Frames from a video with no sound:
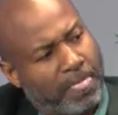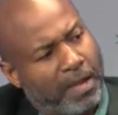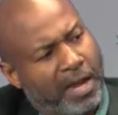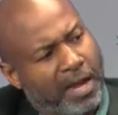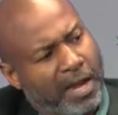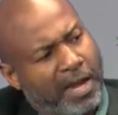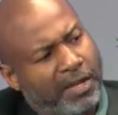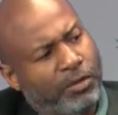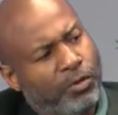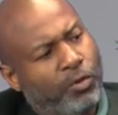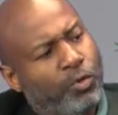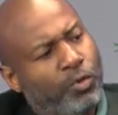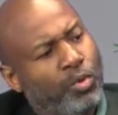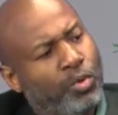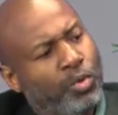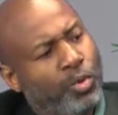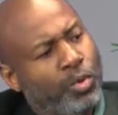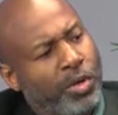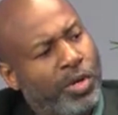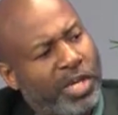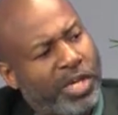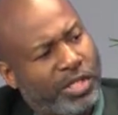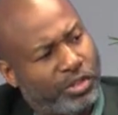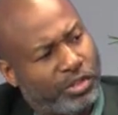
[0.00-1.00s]
and
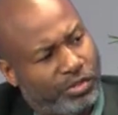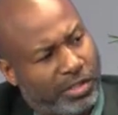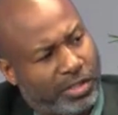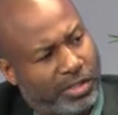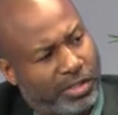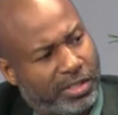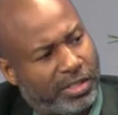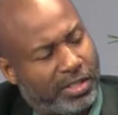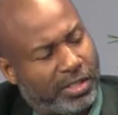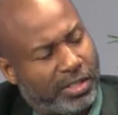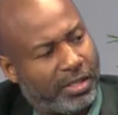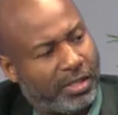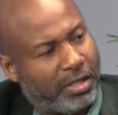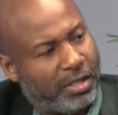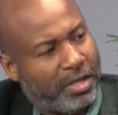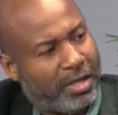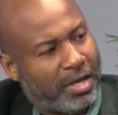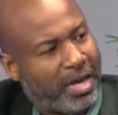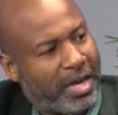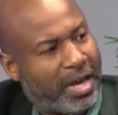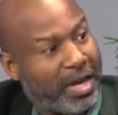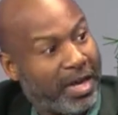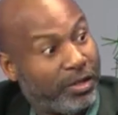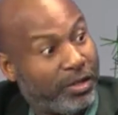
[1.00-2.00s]
we trust
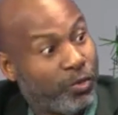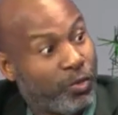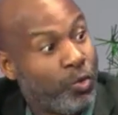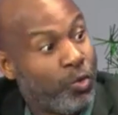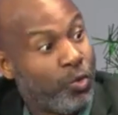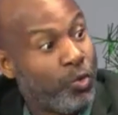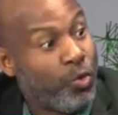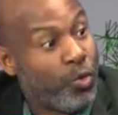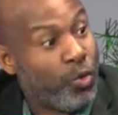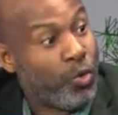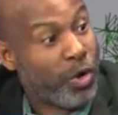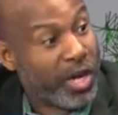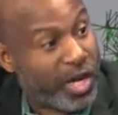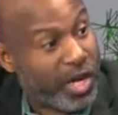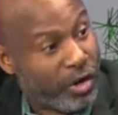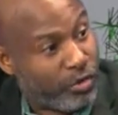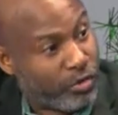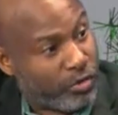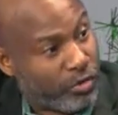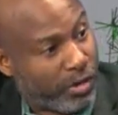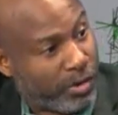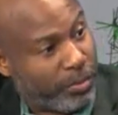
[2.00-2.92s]
and we grew up